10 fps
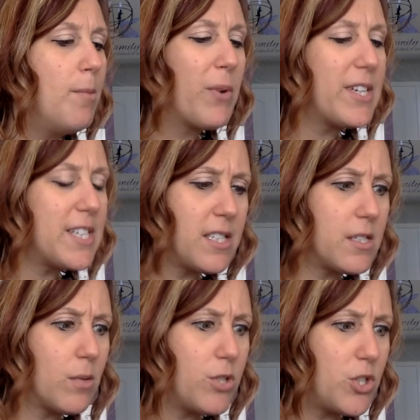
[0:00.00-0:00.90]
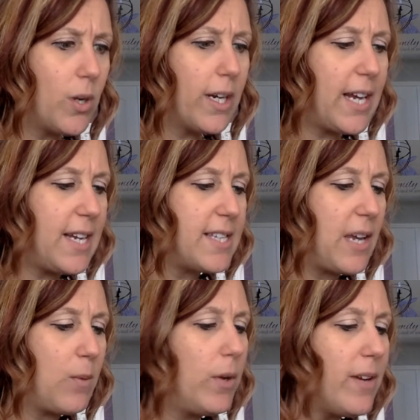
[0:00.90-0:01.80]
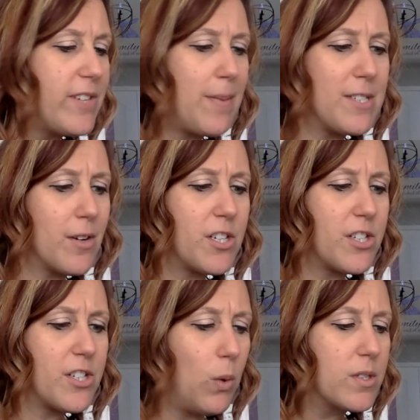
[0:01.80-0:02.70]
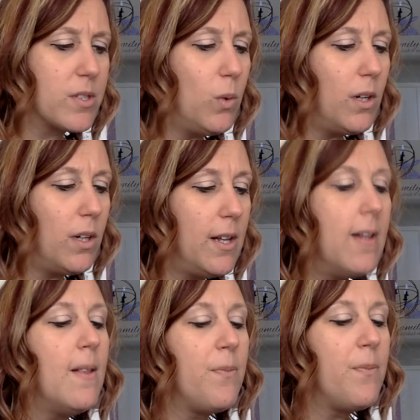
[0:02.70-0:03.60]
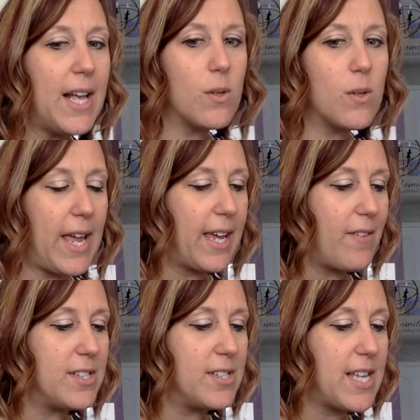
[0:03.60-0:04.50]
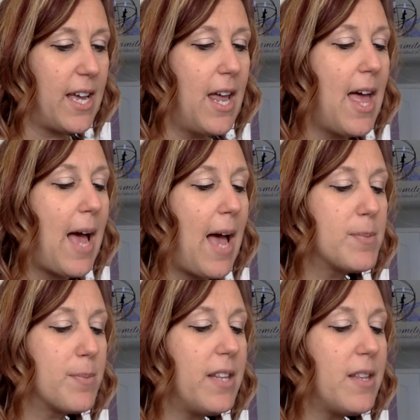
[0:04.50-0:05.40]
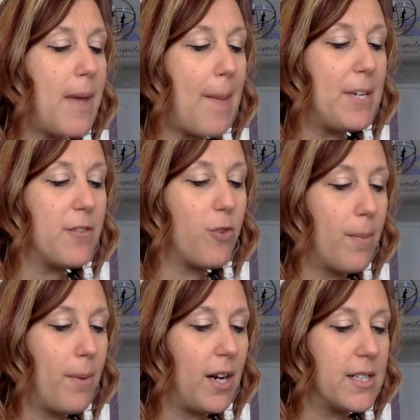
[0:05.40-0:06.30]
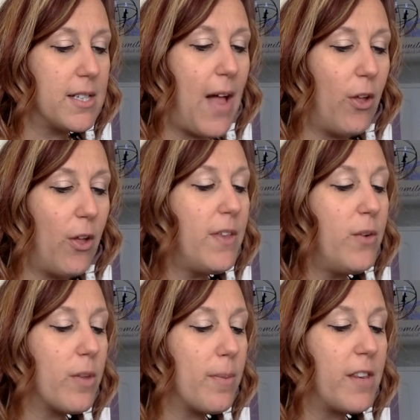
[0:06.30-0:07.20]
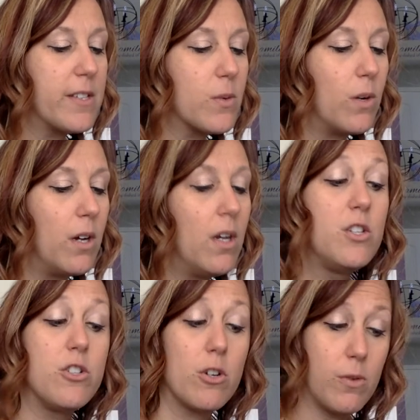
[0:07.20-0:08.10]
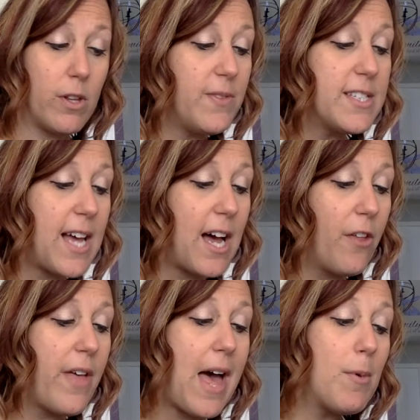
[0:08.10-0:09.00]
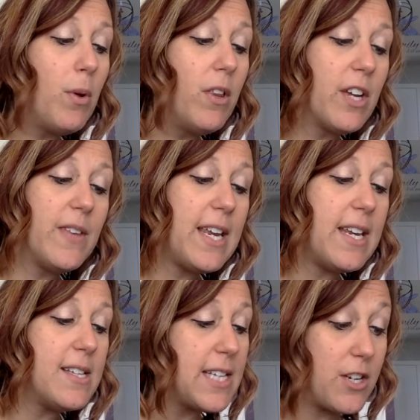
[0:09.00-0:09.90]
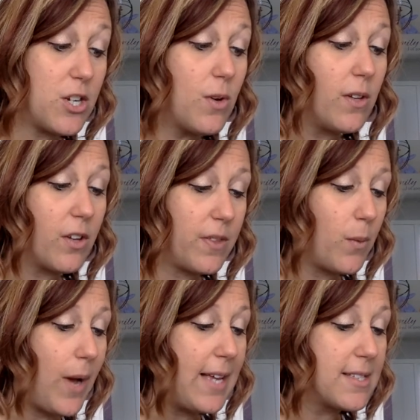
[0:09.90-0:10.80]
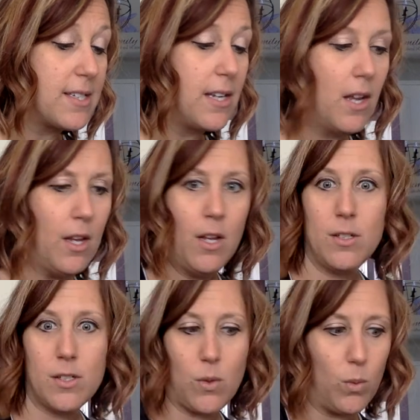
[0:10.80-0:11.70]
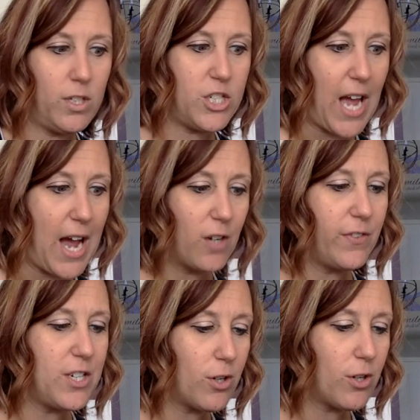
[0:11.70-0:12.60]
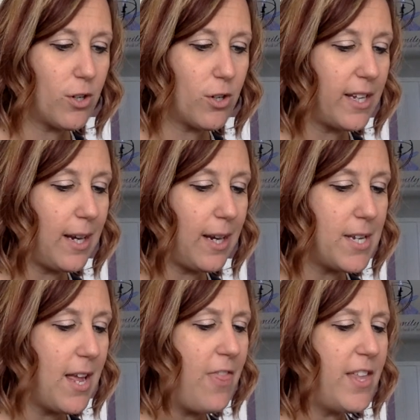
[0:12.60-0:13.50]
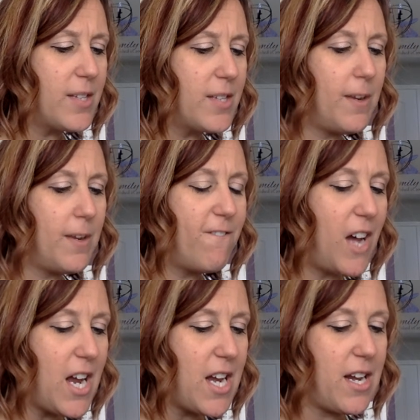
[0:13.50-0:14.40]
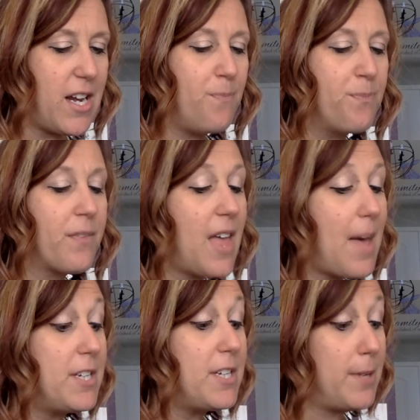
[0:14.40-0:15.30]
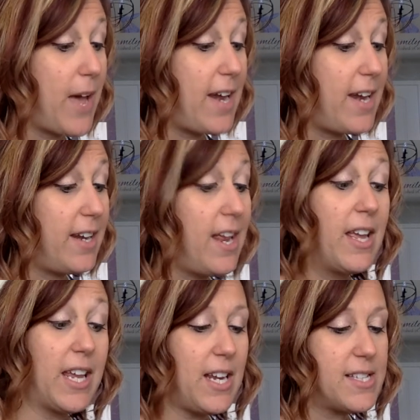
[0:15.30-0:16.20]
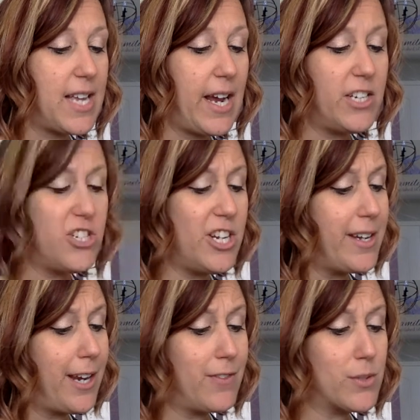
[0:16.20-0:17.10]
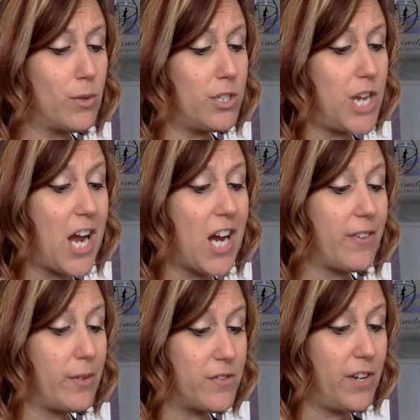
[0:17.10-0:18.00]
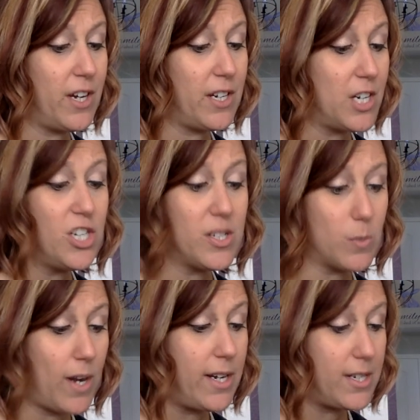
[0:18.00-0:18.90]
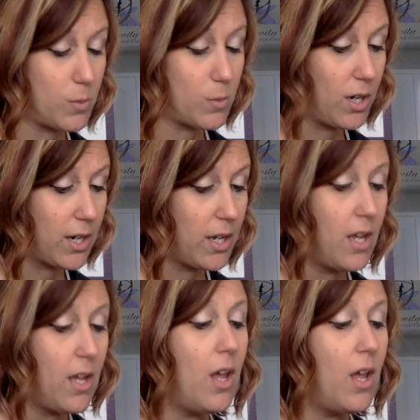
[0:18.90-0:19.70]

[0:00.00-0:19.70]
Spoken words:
But recess is so short, Katie said. We don't have time to search the whole school. That's okay, Kevin said. I'm splitting the map into 4 parts. I'll look in the north part of the school. George will look in the south, Emma will look in the east, and you can look in the west. School geography, George exclaimed. This will be fun, Emma W. added. Katie sighed. She didn't care if school geography was fun. She just wanted it to work.